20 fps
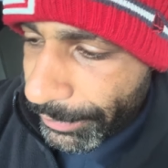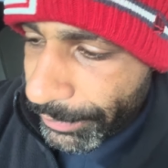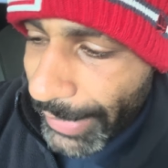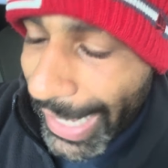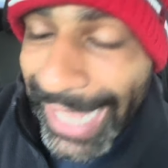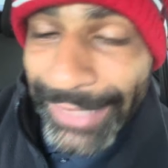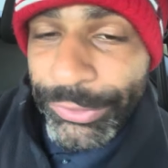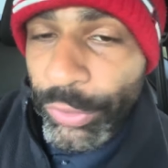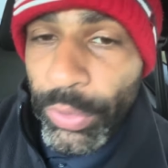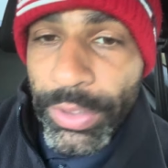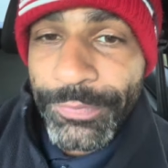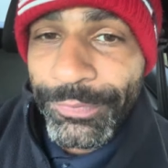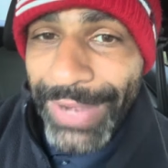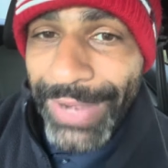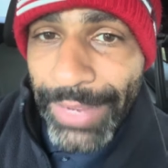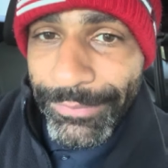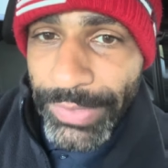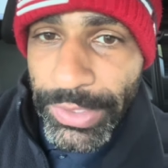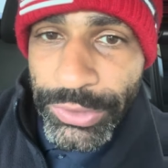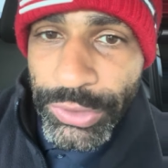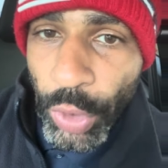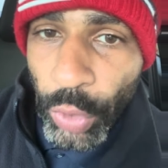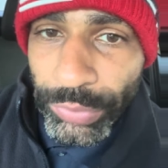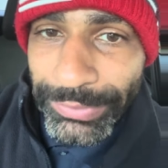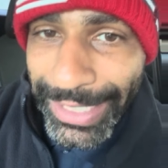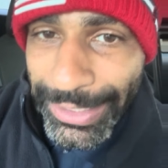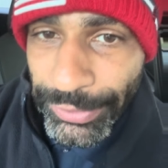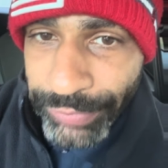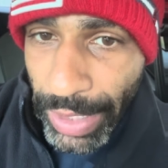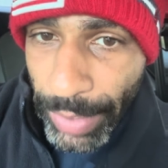At 35 years old,
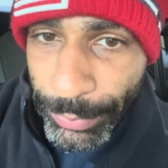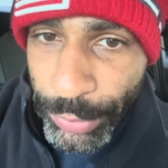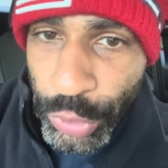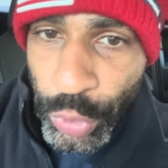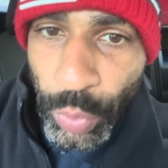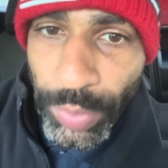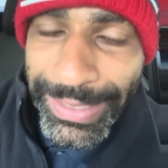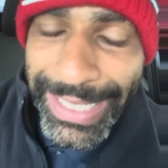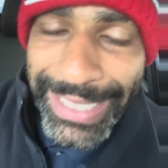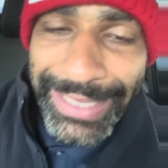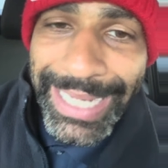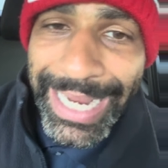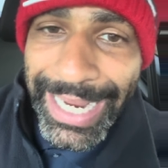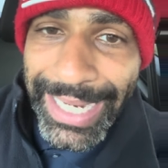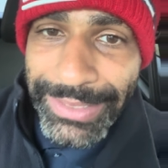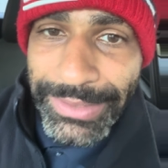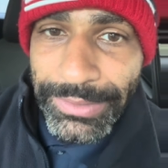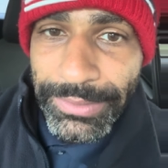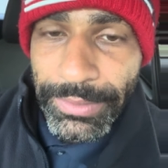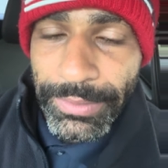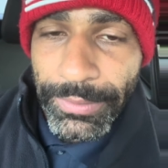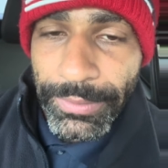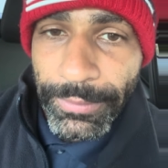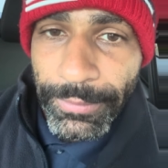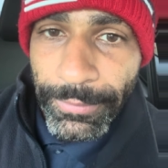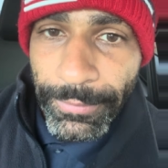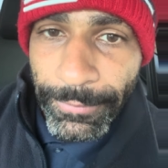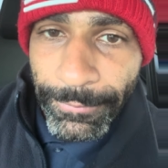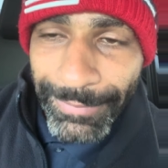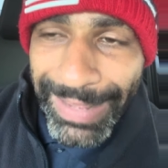Dennis Rodman was doing that, guys.
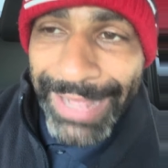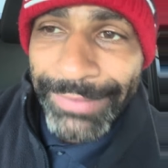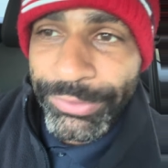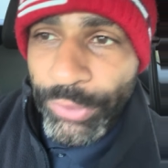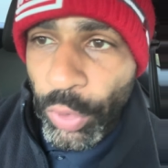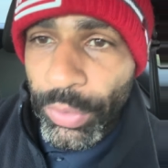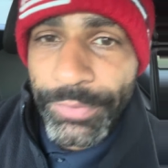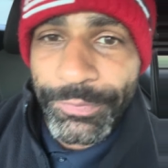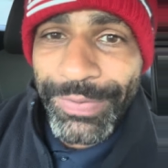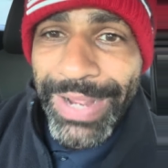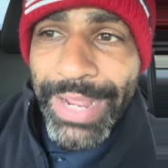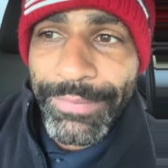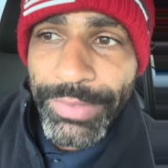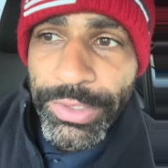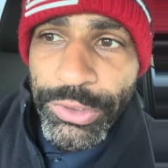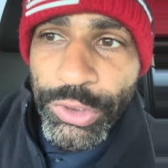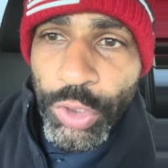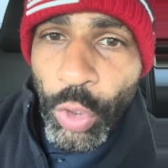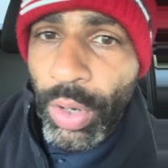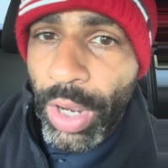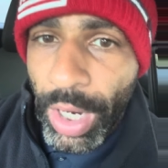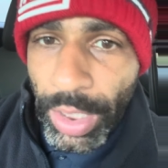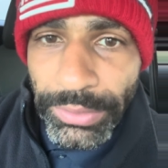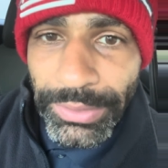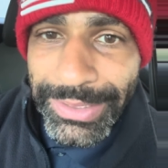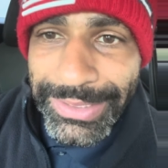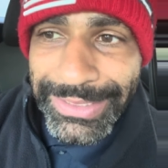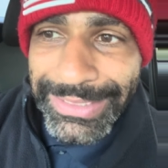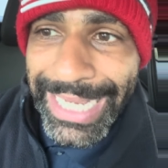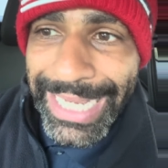At 35 years old,
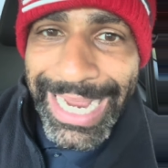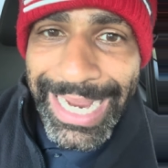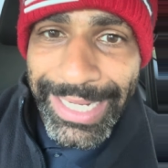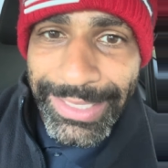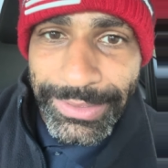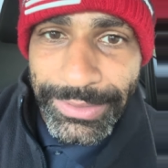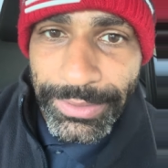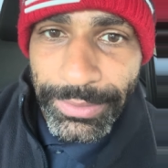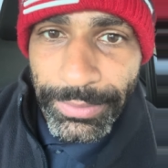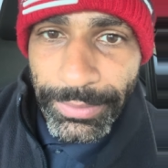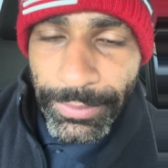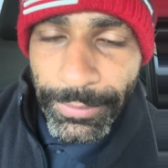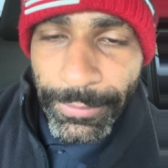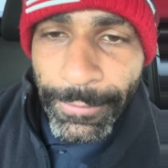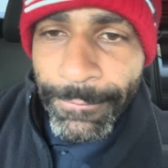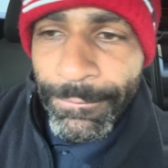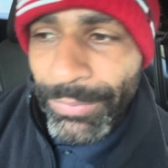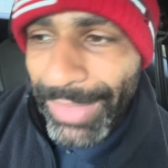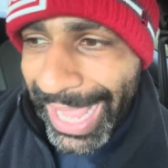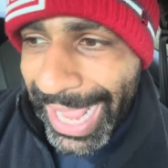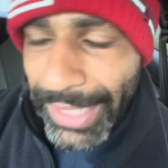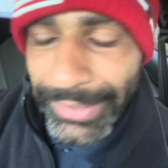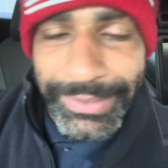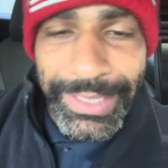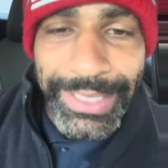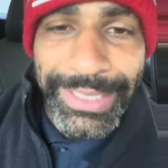undersized, out there